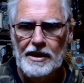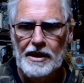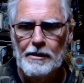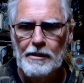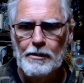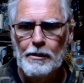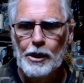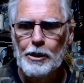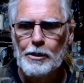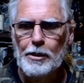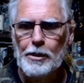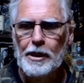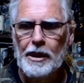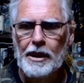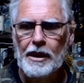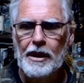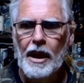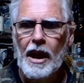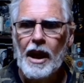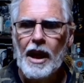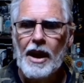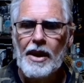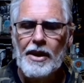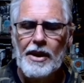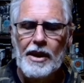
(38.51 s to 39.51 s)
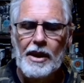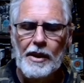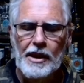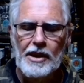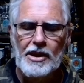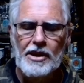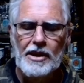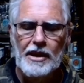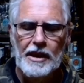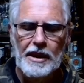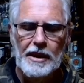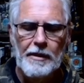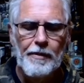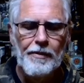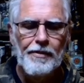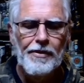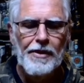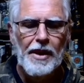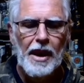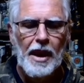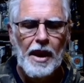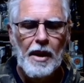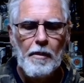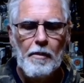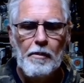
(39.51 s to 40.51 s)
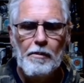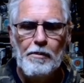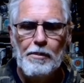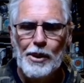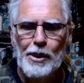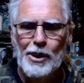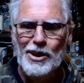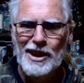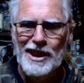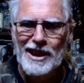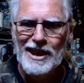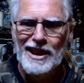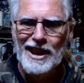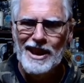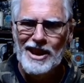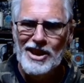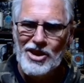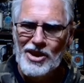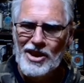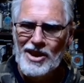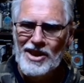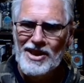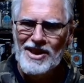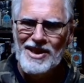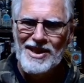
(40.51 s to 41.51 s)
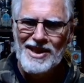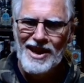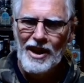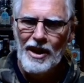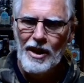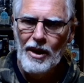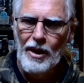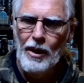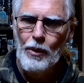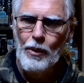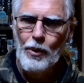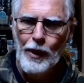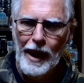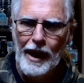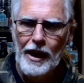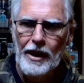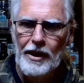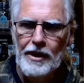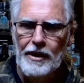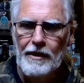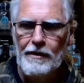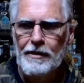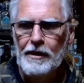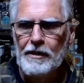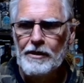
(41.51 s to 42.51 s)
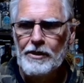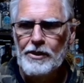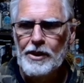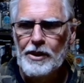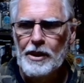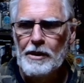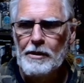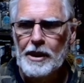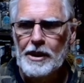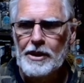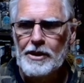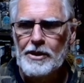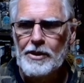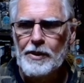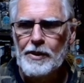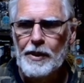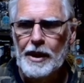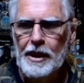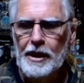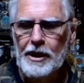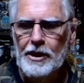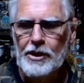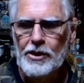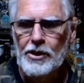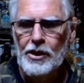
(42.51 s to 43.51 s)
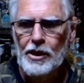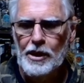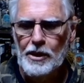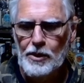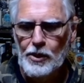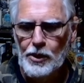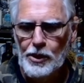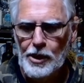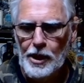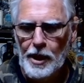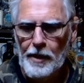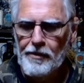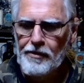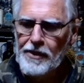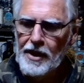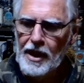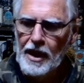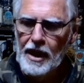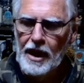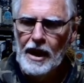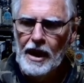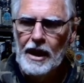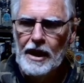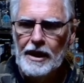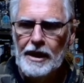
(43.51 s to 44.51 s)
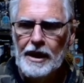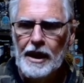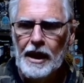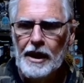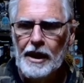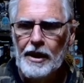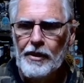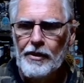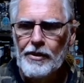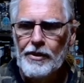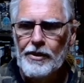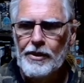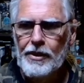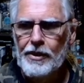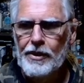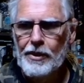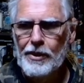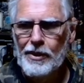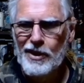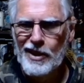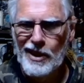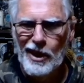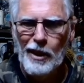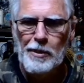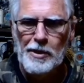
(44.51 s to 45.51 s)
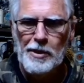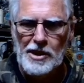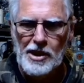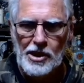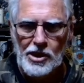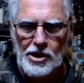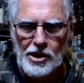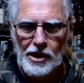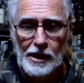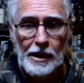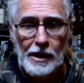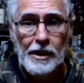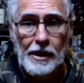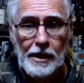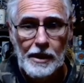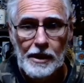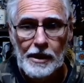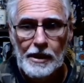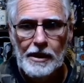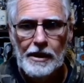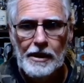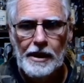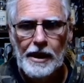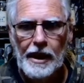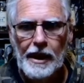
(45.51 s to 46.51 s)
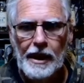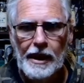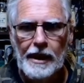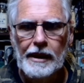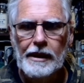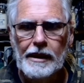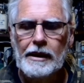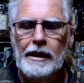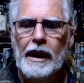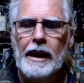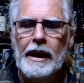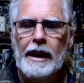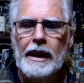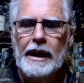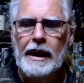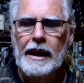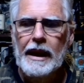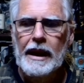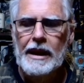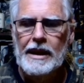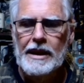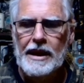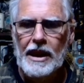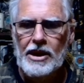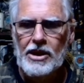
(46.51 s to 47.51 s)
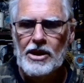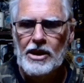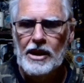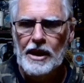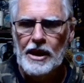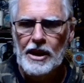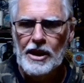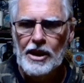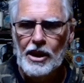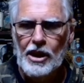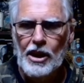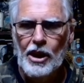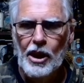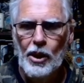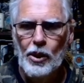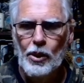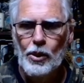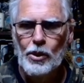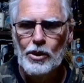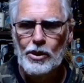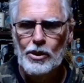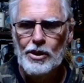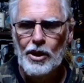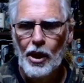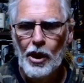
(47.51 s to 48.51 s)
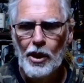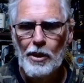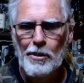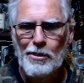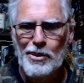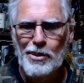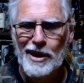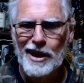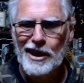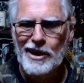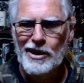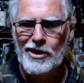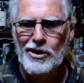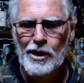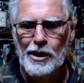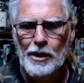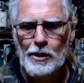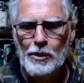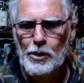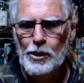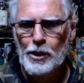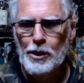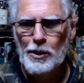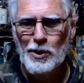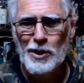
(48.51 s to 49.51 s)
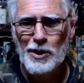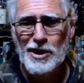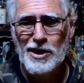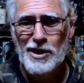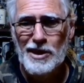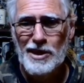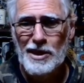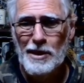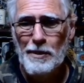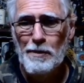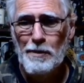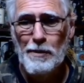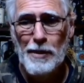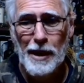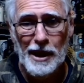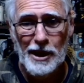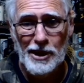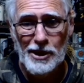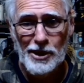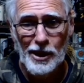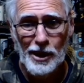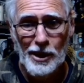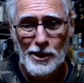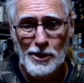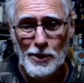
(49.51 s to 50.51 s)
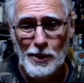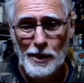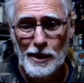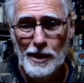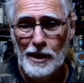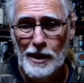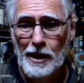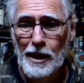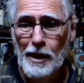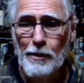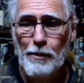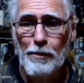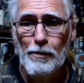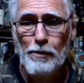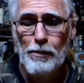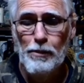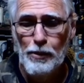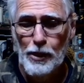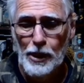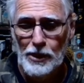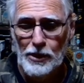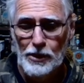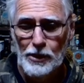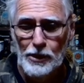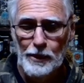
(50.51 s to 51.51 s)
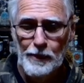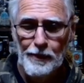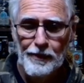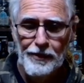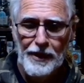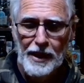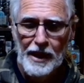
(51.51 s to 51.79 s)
in Melbourne that are actually building their gins around the Fever Tree Mediterranean tonic water. Now, the opposition today is actually the Coles home brand tonic water, which is about $1.20 a bottle.